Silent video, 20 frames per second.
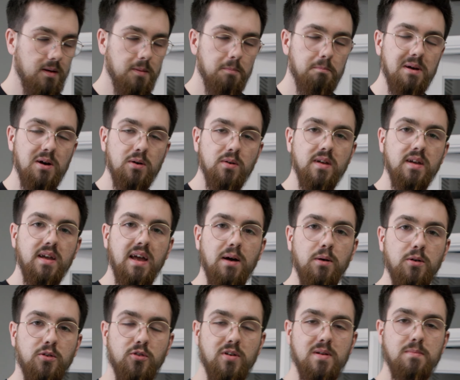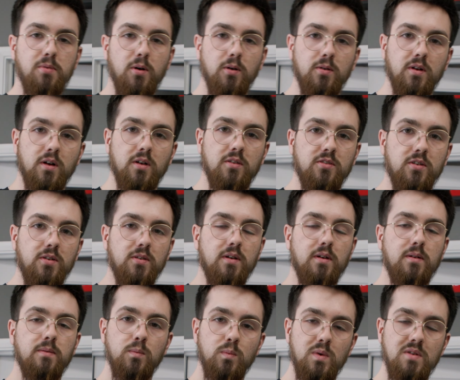Building our dream podcast
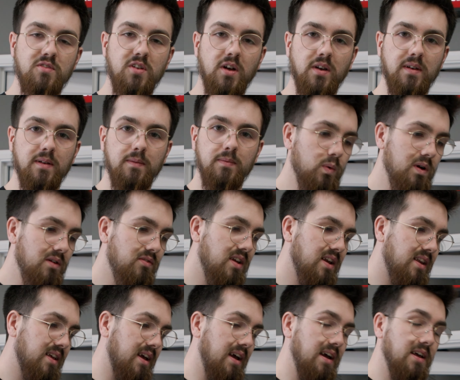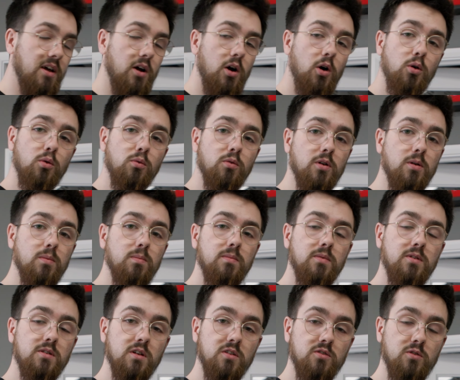studio. We've done it. We've dedicated a whole room
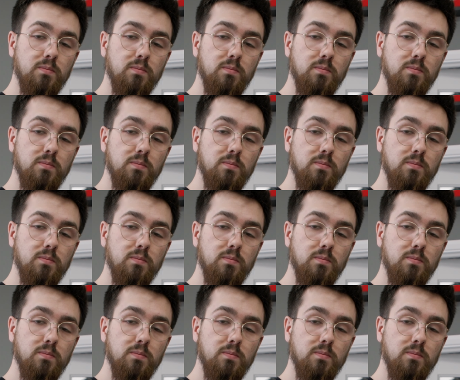just for